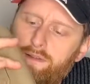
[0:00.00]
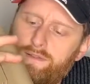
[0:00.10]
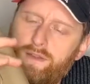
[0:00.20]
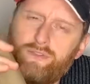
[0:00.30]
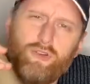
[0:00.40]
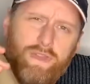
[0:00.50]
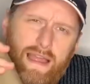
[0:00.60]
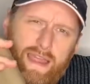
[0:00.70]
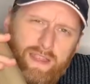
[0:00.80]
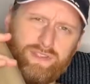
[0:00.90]
So saw that
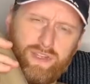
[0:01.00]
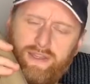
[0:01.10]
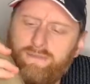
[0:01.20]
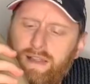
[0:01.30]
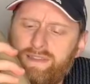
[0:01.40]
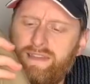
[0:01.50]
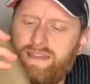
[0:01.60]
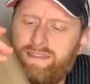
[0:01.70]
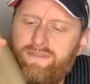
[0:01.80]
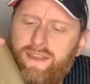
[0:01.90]
ASG, that's an
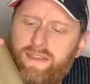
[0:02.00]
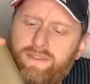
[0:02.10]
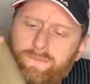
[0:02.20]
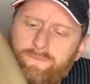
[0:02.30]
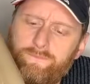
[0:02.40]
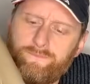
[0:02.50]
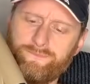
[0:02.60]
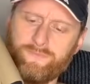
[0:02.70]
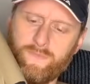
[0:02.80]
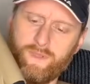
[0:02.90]
easy fix.
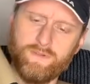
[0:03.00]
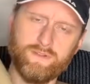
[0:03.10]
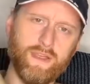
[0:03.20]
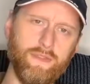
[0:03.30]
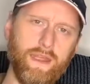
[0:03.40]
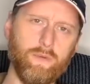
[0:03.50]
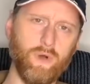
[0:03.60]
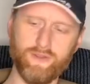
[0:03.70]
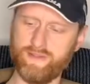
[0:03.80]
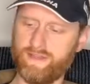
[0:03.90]
So there it
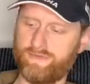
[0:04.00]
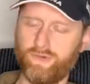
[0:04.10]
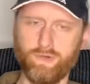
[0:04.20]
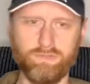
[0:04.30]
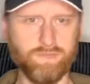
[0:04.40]
was in its full